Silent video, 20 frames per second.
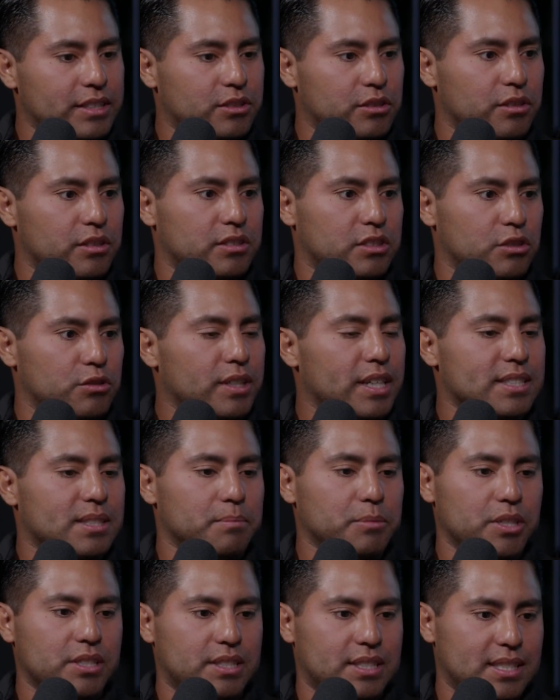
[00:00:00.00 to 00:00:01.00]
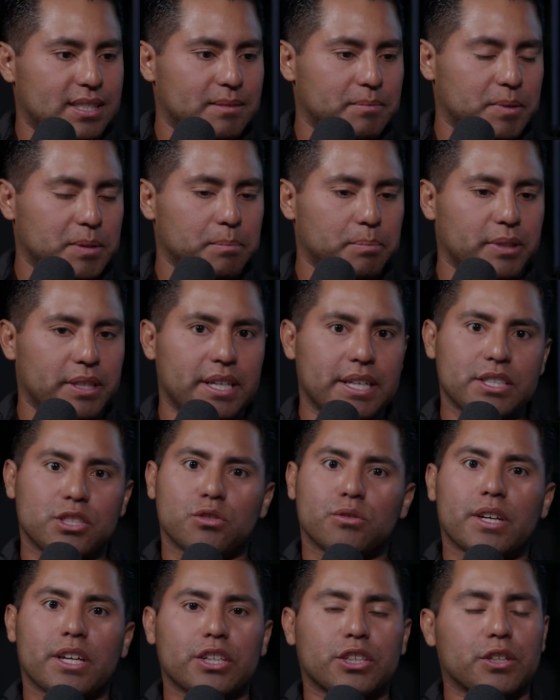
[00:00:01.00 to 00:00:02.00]
So you got some good systems in place.
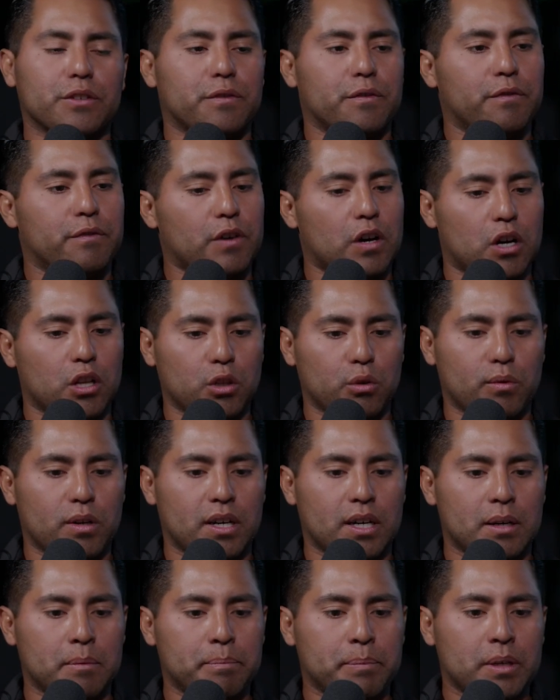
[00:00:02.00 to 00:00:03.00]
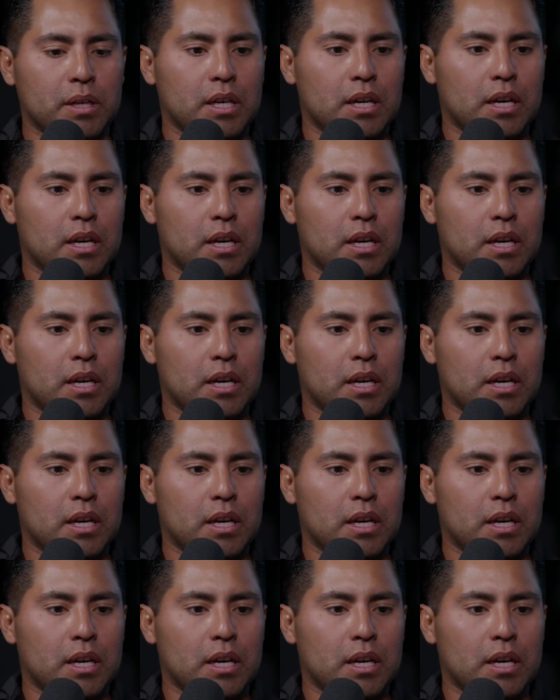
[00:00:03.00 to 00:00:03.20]
You got a good follow up.